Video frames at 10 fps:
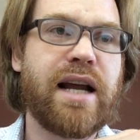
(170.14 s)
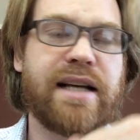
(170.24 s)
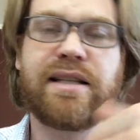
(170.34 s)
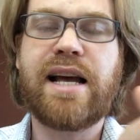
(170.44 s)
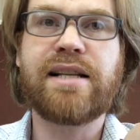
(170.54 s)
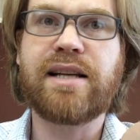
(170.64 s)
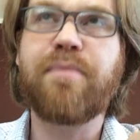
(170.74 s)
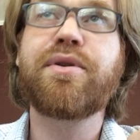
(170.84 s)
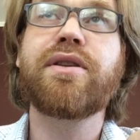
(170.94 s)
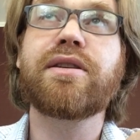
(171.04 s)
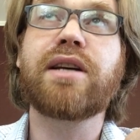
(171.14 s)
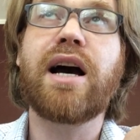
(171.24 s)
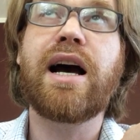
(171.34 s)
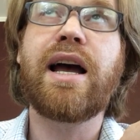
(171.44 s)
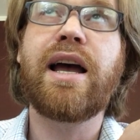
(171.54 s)
stands up to this
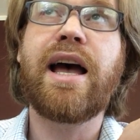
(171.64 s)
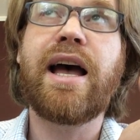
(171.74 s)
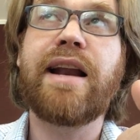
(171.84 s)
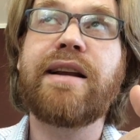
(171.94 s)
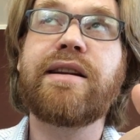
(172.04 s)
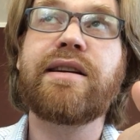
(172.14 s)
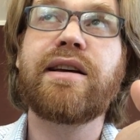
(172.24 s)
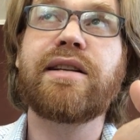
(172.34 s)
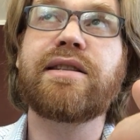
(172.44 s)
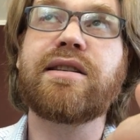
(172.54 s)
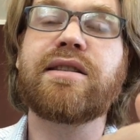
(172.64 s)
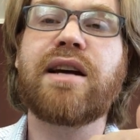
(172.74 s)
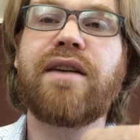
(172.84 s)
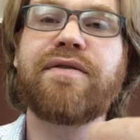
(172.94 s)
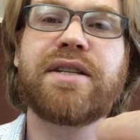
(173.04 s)
guy, and it's this
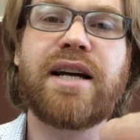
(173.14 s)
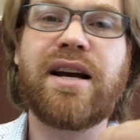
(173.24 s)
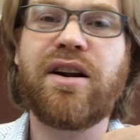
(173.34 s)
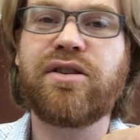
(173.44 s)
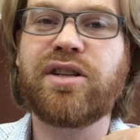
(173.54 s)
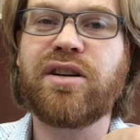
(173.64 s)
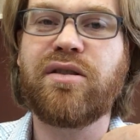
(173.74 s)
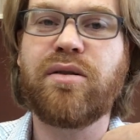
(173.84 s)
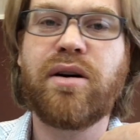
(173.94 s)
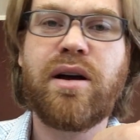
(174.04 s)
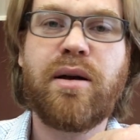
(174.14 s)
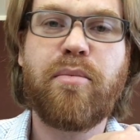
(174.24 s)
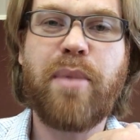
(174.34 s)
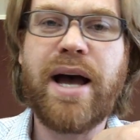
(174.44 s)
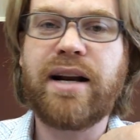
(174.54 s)
kind of psychological
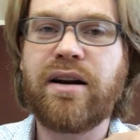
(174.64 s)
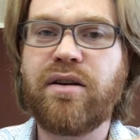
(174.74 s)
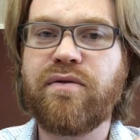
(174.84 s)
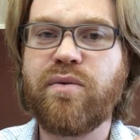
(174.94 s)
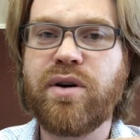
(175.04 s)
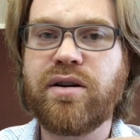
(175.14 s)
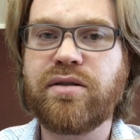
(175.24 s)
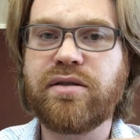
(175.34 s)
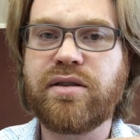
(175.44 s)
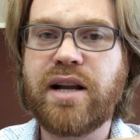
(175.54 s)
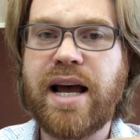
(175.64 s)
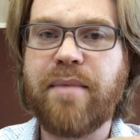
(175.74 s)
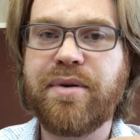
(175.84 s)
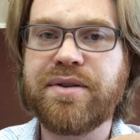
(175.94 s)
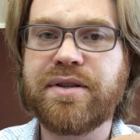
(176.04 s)
battle of wills that
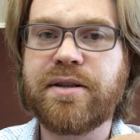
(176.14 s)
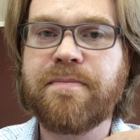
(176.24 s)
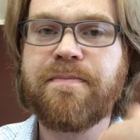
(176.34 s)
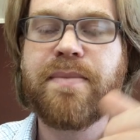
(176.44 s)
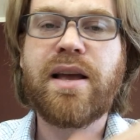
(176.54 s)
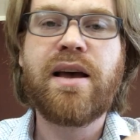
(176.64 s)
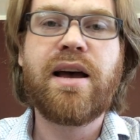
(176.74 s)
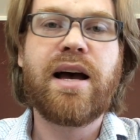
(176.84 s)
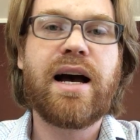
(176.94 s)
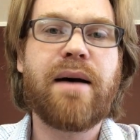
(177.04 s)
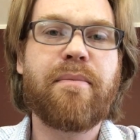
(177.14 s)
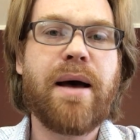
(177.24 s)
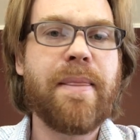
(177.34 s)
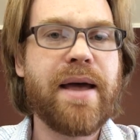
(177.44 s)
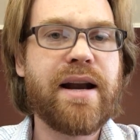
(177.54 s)
happens.
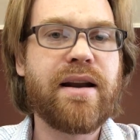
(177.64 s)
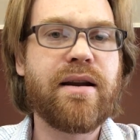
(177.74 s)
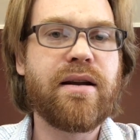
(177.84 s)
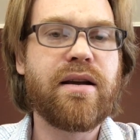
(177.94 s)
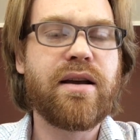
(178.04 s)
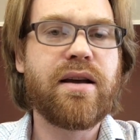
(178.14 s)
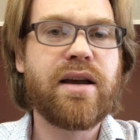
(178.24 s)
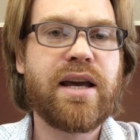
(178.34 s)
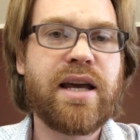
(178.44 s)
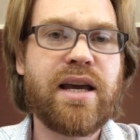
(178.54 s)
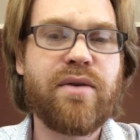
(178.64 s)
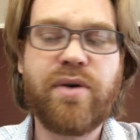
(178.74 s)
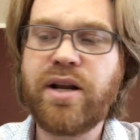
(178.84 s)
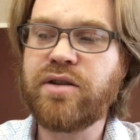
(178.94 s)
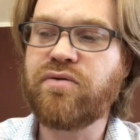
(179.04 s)
And then
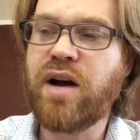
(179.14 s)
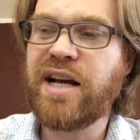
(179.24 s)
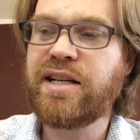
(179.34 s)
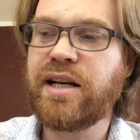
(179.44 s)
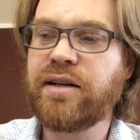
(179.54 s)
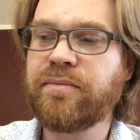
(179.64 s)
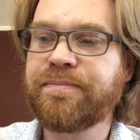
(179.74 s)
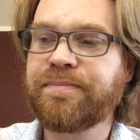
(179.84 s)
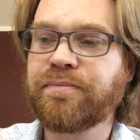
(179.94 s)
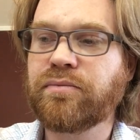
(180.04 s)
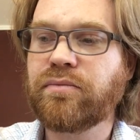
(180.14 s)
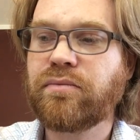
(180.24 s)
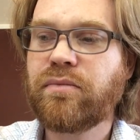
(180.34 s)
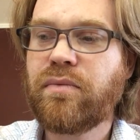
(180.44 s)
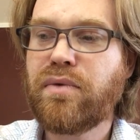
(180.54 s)
when he's writing,
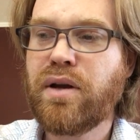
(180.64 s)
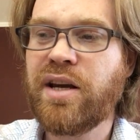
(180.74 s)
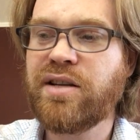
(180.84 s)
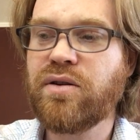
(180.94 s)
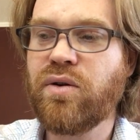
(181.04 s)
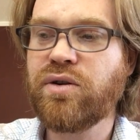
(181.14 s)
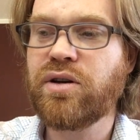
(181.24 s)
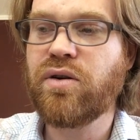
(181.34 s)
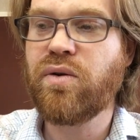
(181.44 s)
he's also